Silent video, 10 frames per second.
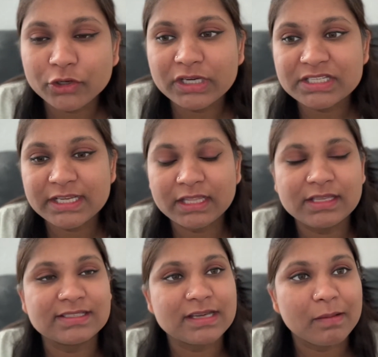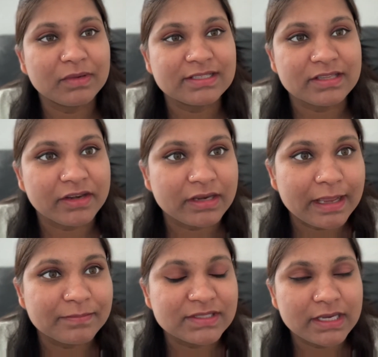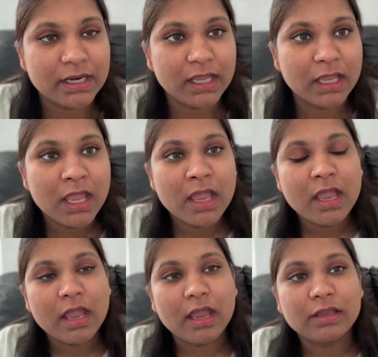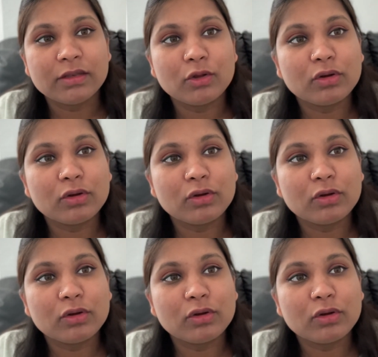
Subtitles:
gonna take these tablets 3 times a day. And